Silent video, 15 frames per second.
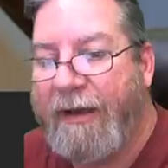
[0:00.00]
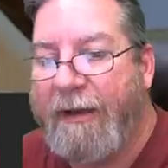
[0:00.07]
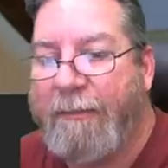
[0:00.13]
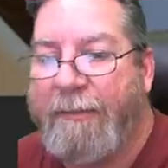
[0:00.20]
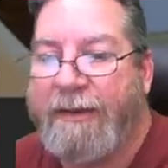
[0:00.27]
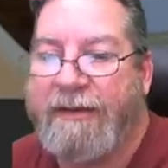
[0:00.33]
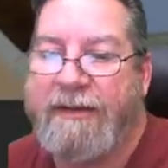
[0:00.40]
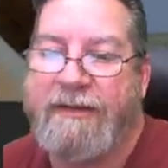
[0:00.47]

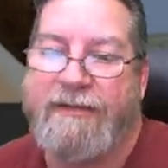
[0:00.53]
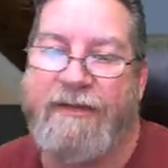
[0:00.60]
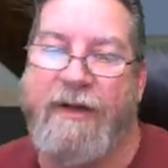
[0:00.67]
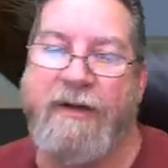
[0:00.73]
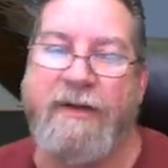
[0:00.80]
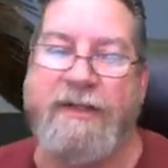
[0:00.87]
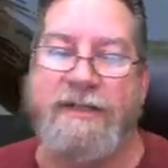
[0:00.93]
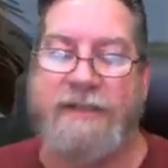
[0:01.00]
but as
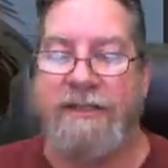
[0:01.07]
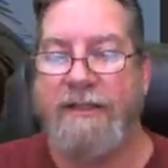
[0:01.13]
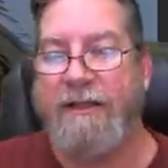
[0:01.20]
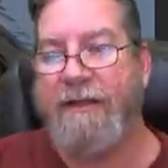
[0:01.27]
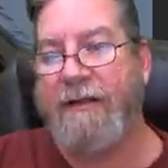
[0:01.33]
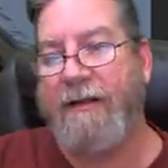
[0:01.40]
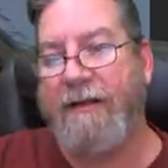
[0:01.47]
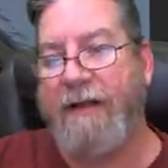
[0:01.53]
far as,
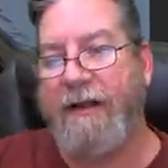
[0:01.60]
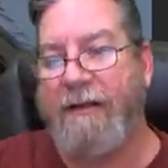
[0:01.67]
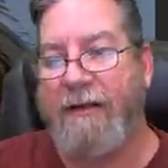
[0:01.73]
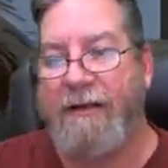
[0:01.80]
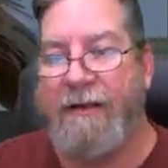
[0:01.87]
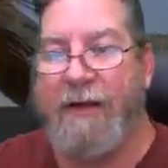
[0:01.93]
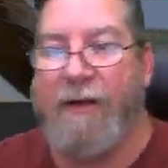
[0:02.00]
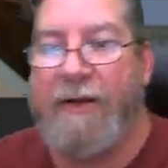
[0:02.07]

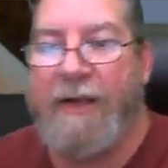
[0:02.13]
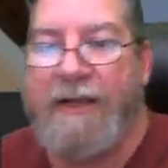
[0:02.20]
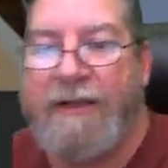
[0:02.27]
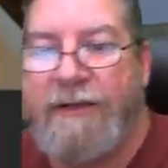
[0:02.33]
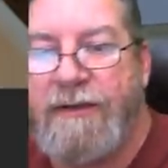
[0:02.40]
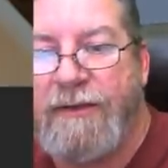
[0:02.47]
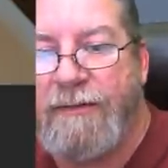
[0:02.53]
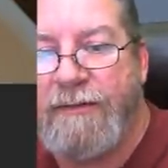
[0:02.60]
you know,
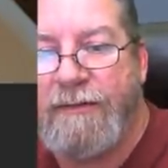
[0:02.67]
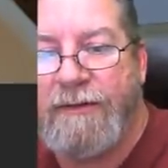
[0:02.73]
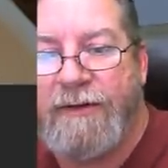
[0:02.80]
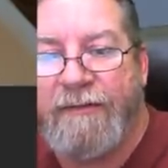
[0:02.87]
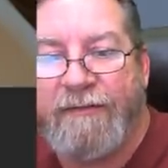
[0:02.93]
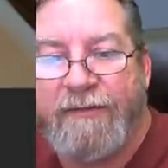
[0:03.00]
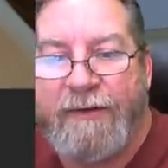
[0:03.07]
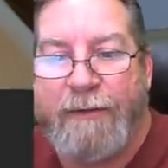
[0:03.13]

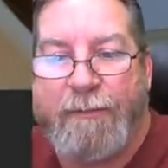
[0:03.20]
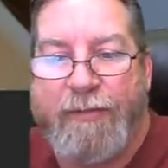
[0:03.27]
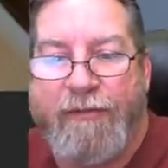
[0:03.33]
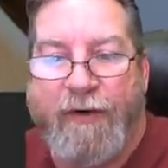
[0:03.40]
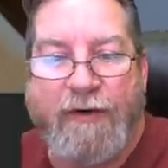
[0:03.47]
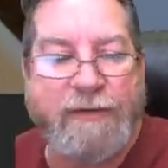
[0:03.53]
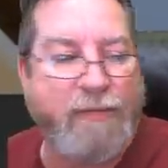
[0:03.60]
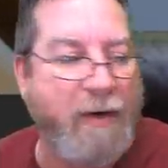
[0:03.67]
your
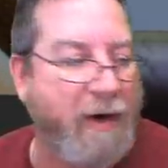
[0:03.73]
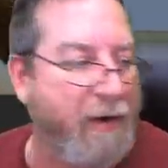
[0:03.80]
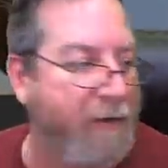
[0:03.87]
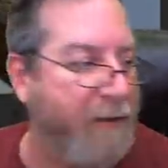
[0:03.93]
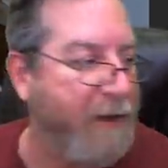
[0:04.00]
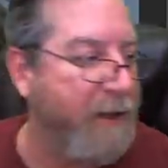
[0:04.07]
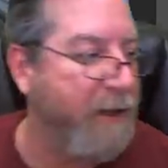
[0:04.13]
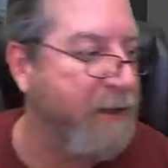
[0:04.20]
first
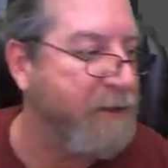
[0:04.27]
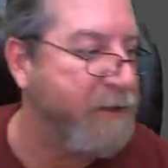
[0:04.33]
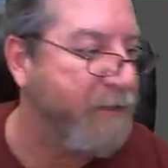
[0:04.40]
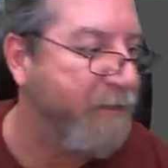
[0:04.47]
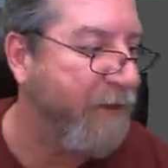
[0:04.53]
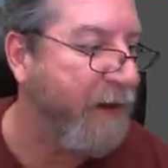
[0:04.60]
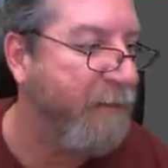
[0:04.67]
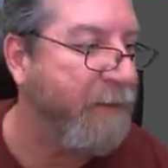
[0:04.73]
priority is your
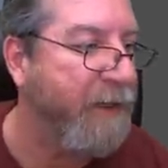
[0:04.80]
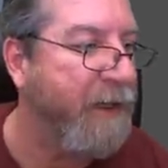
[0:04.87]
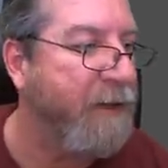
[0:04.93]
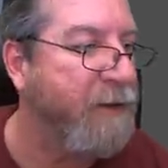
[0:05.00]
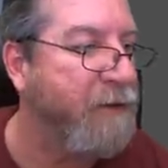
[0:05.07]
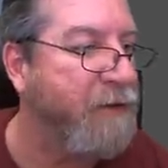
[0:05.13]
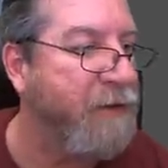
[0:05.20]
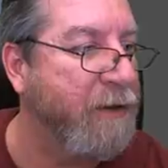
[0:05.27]
family and
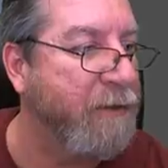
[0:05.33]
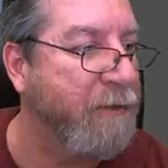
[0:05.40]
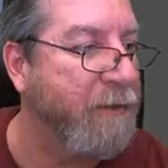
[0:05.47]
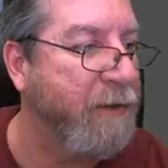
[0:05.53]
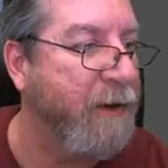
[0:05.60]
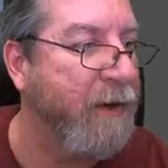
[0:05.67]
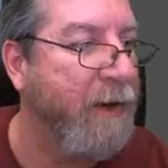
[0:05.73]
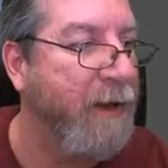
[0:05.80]
your
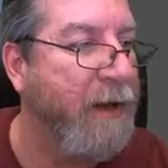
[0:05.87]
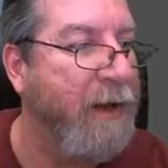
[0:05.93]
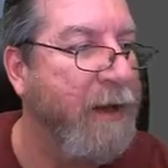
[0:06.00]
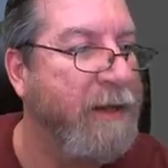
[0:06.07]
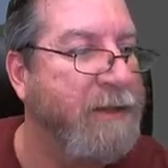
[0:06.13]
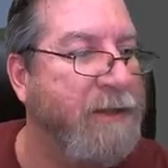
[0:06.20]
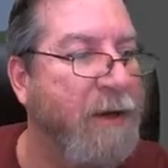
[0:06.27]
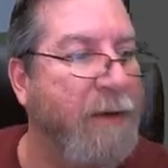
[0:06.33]
children.
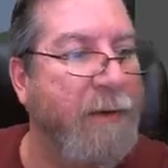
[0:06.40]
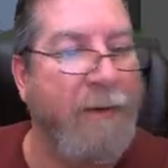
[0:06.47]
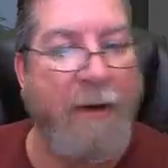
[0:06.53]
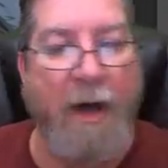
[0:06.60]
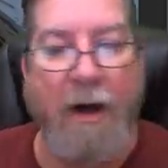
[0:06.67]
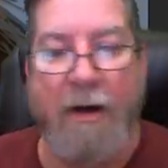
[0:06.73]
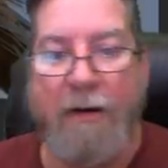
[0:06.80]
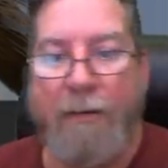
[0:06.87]
So
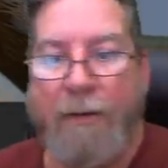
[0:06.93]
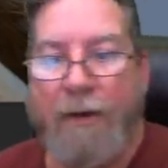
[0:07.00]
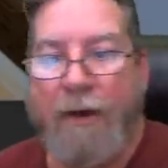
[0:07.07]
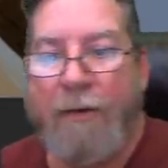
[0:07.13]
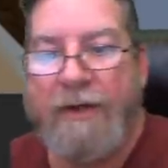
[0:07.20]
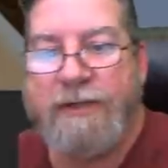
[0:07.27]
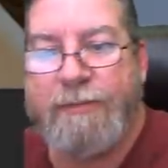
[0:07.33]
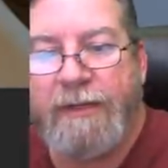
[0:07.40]
art will
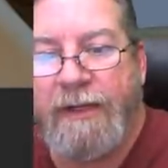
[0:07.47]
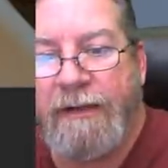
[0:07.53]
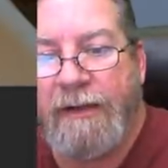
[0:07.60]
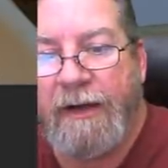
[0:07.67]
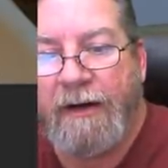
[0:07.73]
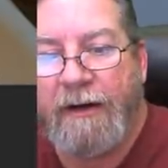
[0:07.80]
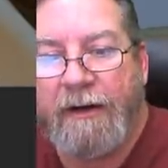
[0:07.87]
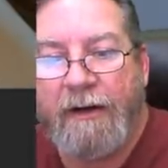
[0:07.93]
always be
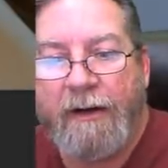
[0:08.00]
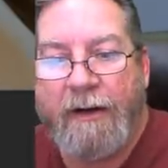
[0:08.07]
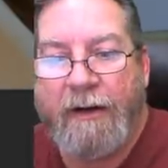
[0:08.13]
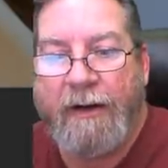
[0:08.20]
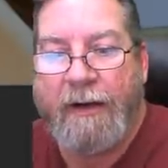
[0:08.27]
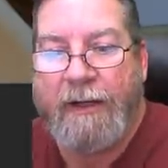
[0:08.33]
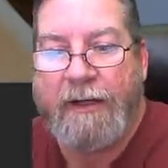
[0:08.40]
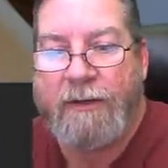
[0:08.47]
there.
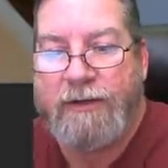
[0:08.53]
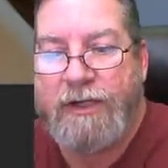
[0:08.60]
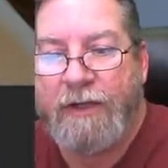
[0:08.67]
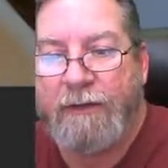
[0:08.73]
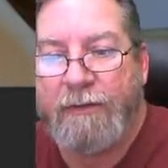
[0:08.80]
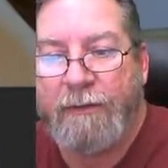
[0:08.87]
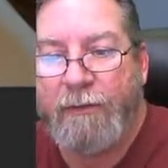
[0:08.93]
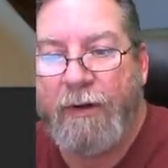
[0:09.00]
Your
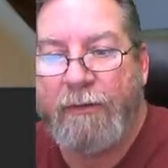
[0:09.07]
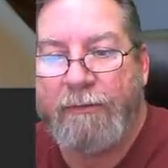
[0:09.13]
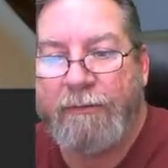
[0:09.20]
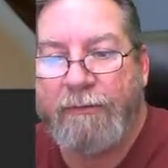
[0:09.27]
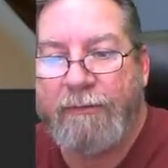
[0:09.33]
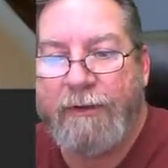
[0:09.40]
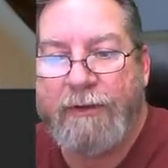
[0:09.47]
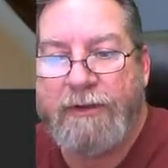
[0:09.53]
children won't.
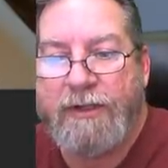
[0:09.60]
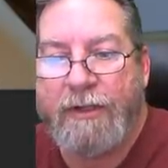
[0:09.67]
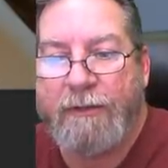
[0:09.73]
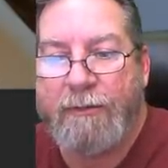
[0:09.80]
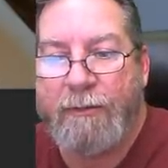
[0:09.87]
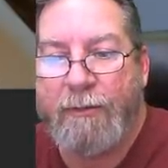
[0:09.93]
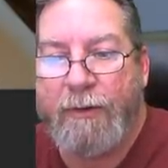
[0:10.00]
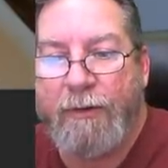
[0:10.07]
Your
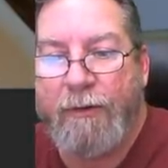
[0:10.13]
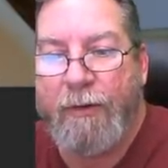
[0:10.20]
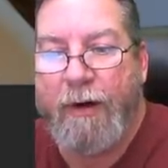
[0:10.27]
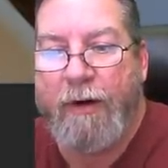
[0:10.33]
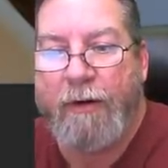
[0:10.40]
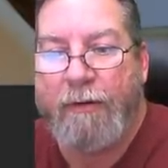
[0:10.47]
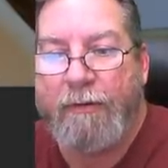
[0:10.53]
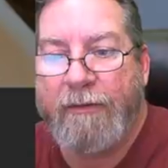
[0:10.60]
children will
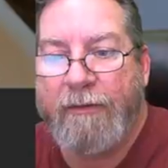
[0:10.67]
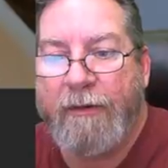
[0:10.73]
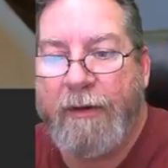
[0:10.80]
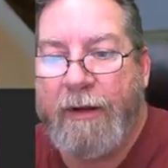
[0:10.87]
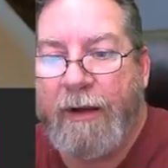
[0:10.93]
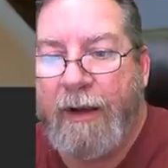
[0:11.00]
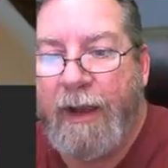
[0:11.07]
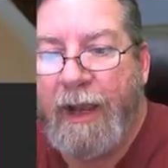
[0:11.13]
grow.
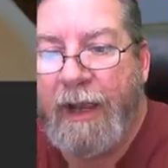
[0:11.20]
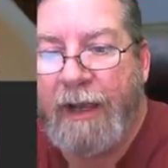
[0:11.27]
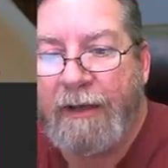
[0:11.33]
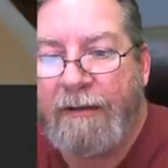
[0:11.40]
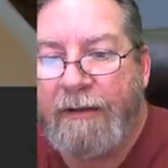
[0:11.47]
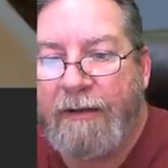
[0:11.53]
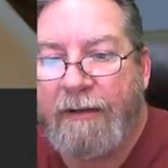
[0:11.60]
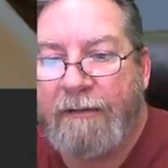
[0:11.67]

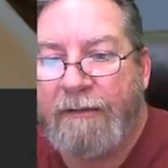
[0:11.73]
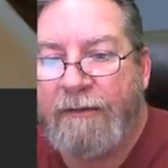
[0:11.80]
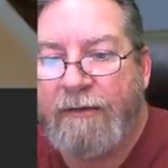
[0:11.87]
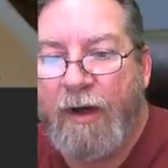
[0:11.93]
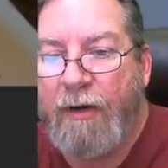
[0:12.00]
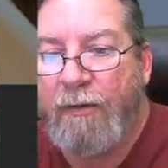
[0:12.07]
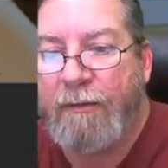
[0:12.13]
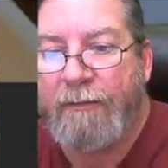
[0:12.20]
And
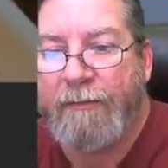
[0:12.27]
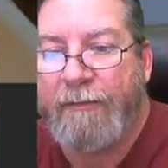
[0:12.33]
don't